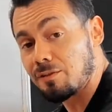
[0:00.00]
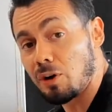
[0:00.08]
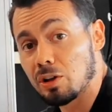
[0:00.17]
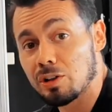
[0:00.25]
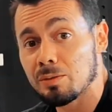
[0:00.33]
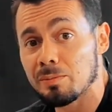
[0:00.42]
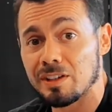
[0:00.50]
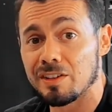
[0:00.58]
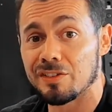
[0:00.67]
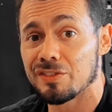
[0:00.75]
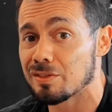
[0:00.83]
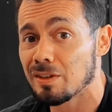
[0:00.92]
volume
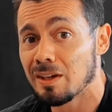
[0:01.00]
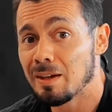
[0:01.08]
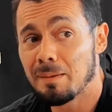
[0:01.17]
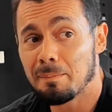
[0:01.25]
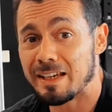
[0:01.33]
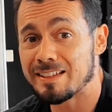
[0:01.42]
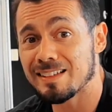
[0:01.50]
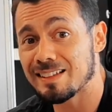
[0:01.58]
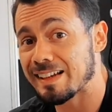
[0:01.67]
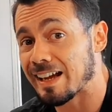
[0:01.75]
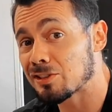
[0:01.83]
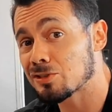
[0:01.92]
is
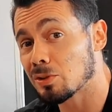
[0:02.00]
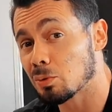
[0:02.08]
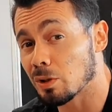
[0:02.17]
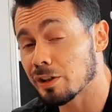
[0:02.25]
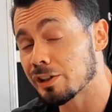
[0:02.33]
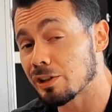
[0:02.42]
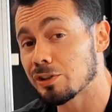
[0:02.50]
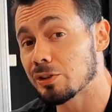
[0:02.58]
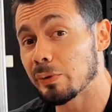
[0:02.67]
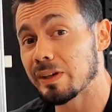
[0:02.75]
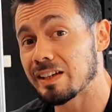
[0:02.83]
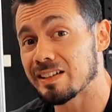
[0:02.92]
basically extra work you're
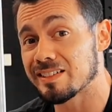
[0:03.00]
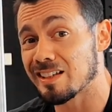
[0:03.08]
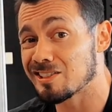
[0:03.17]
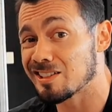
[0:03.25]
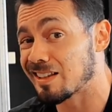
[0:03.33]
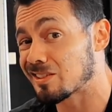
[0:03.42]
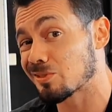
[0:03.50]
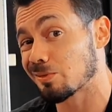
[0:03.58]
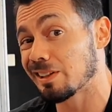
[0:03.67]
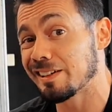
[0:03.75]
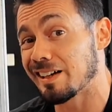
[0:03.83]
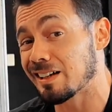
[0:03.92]
doing in a session that's
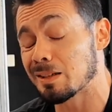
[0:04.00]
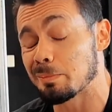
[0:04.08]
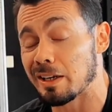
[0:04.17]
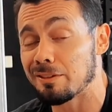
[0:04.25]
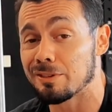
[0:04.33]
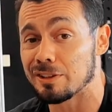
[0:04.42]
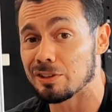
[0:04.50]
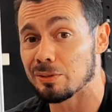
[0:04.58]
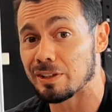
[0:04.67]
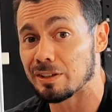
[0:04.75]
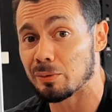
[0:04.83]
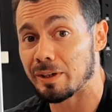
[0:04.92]
really not going to benefit you
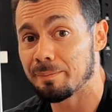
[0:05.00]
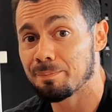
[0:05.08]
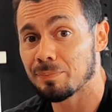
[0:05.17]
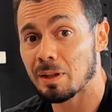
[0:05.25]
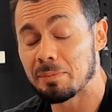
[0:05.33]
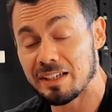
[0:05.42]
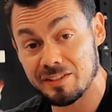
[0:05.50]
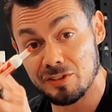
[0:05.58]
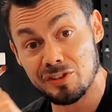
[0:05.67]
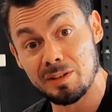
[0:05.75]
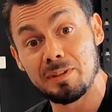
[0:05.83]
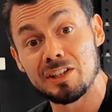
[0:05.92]
in any way because
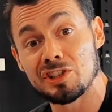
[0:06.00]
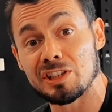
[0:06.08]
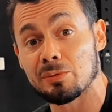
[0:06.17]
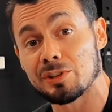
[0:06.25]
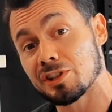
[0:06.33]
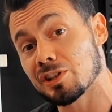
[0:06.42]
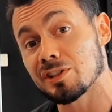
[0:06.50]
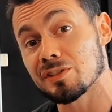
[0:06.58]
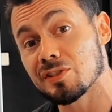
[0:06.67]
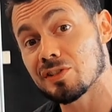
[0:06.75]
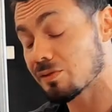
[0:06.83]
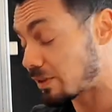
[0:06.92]
there's diminishing
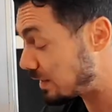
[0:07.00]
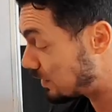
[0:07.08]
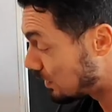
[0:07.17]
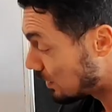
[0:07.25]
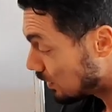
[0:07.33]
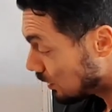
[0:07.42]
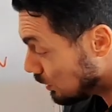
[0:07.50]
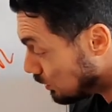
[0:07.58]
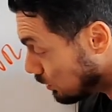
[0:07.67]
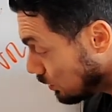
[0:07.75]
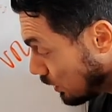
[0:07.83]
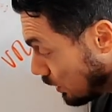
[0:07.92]
returns, right?
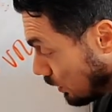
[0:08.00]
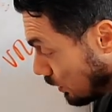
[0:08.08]
You